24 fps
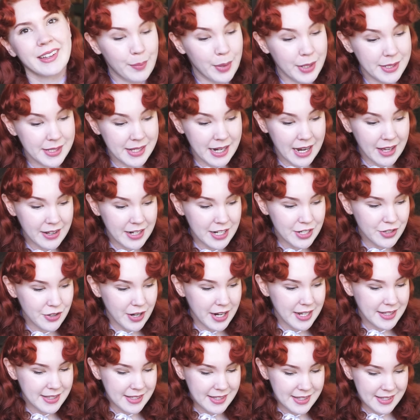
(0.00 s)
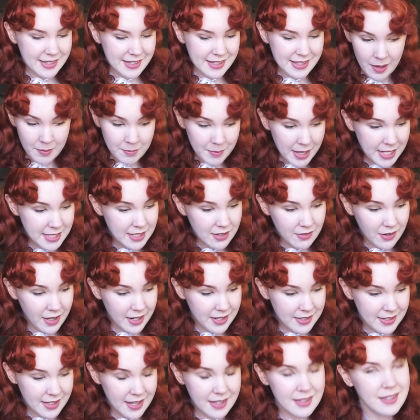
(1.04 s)
personality traits makes a lot
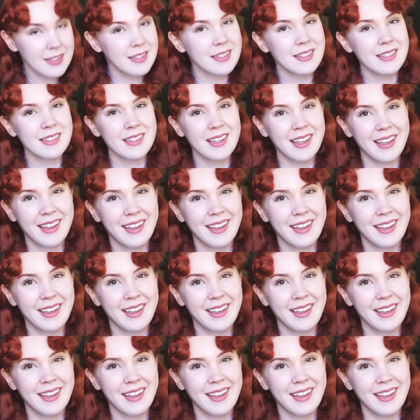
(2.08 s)
of sense.